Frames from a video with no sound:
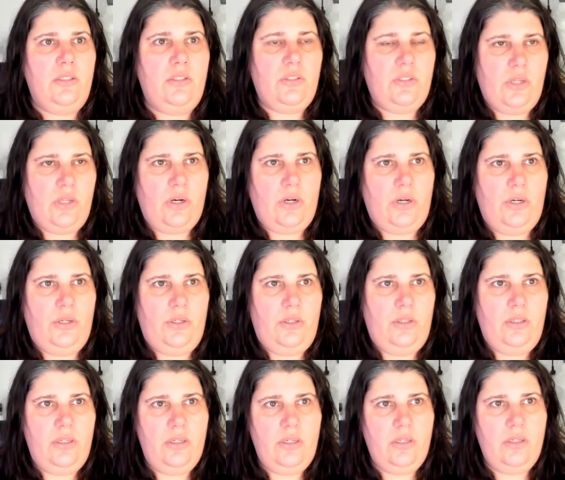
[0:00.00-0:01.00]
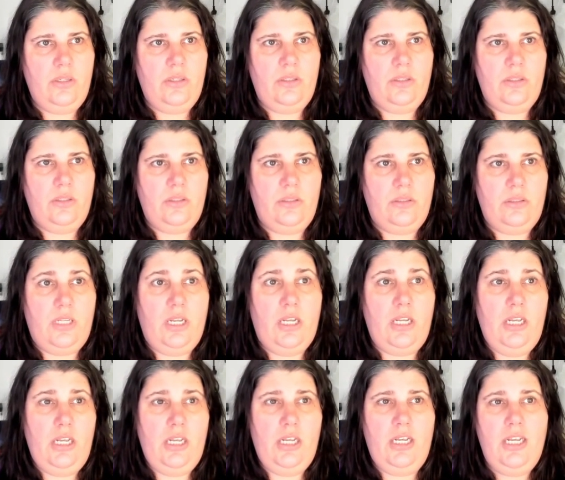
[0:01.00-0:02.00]
So
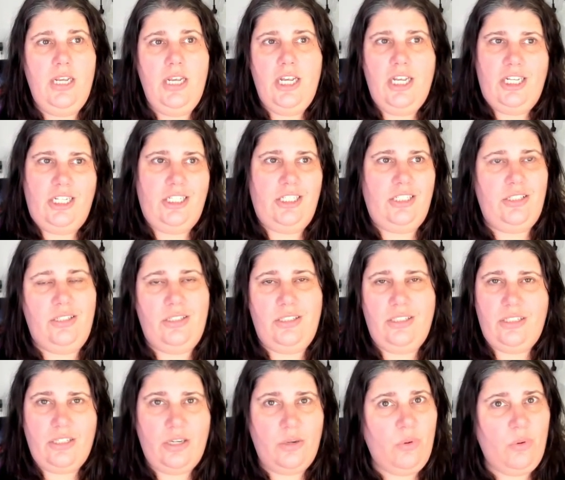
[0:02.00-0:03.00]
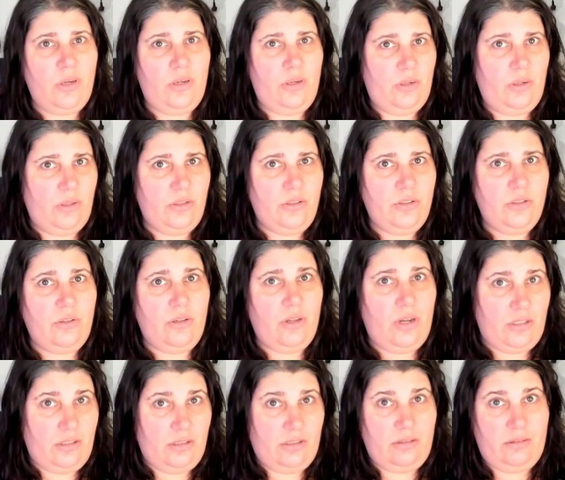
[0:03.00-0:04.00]
you certainly don't want neutral
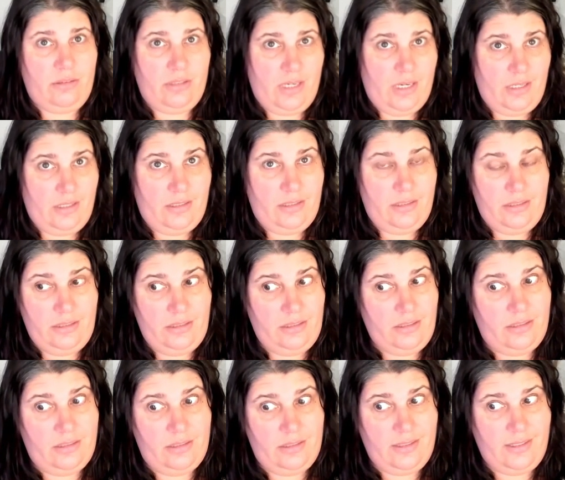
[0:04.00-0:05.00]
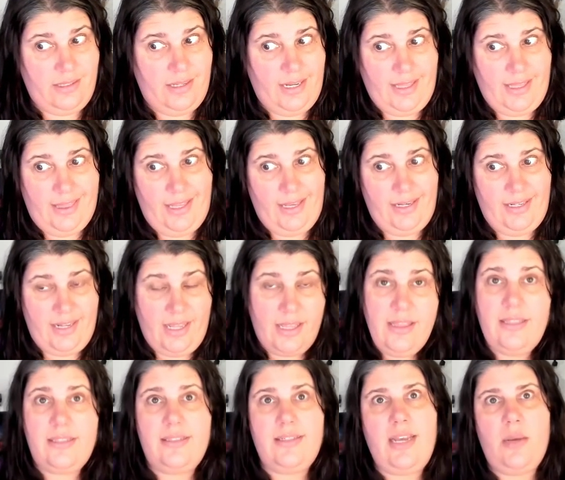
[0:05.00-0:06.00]
hydrochloric acid, because it's like then
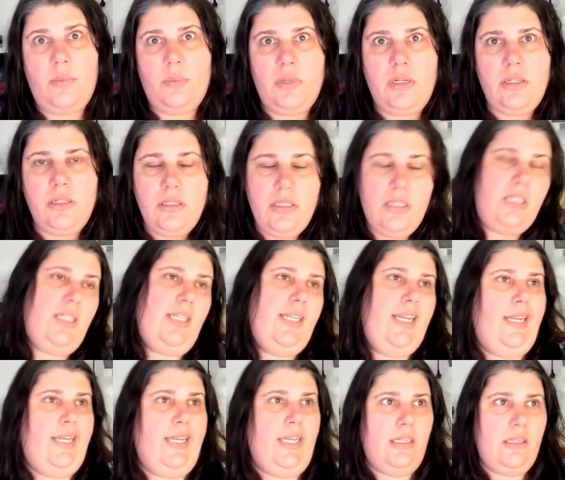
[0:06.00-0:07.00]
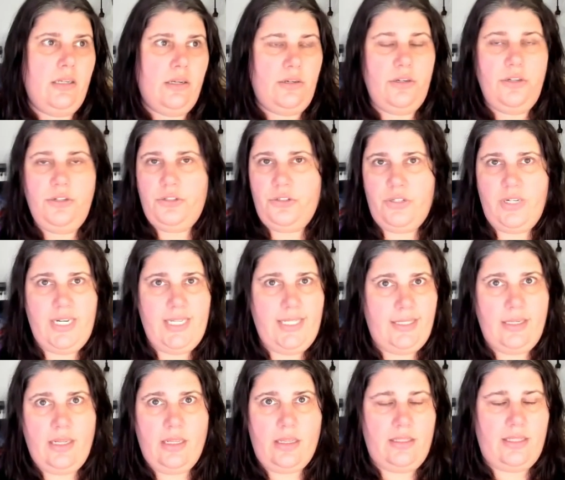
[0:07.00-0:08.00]
nothing's happening. You ain't getting no
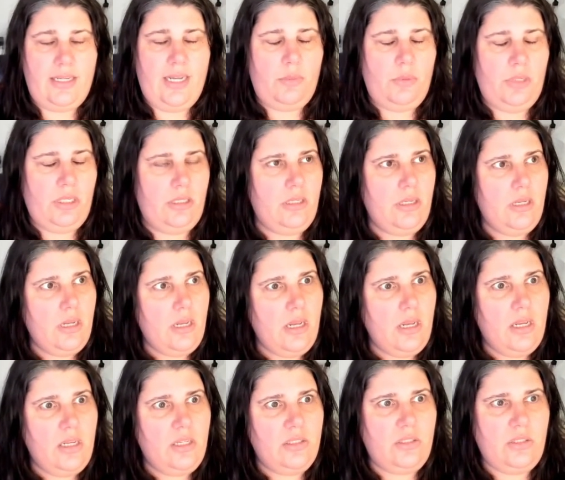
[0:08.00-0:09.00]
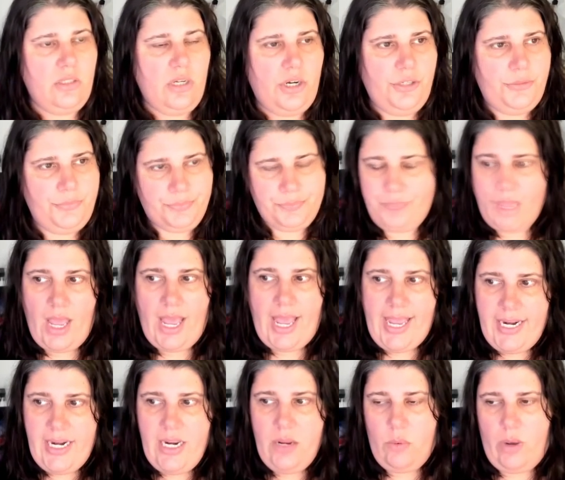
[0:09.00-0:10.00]
nutrients, nothing's happening. So
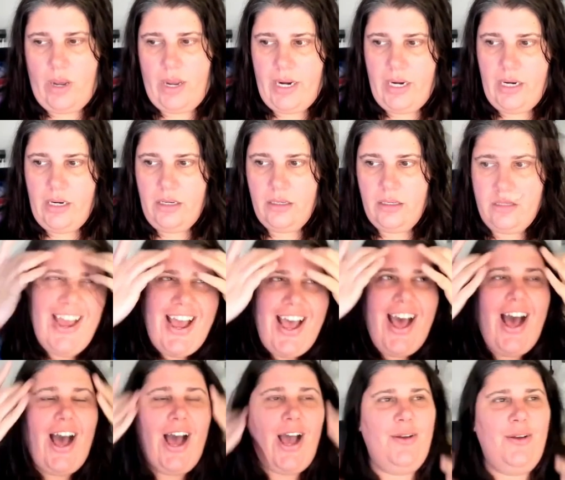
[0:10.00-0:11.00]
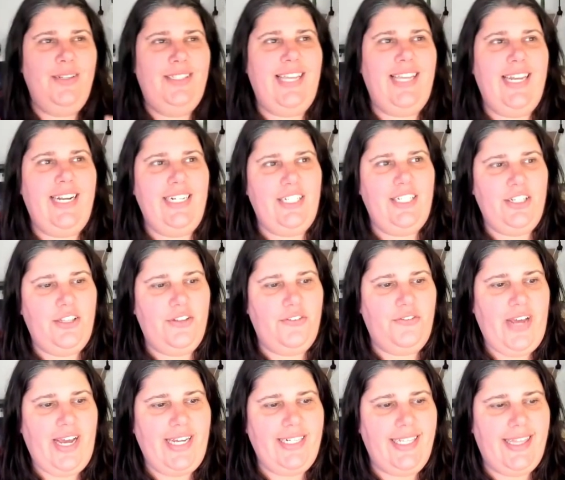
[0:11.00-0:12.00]
anyway, I was getting to the
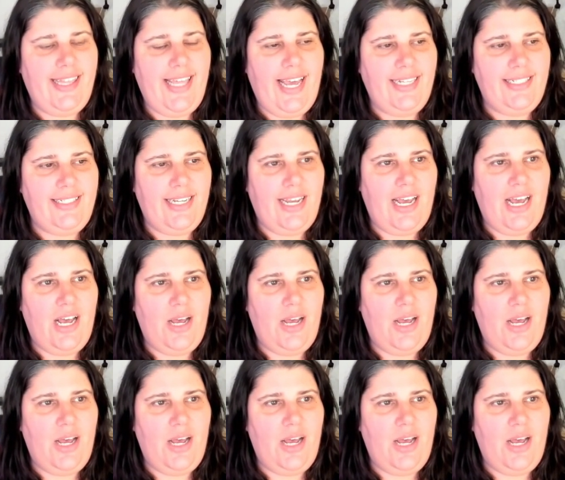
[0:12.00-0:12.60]
fact that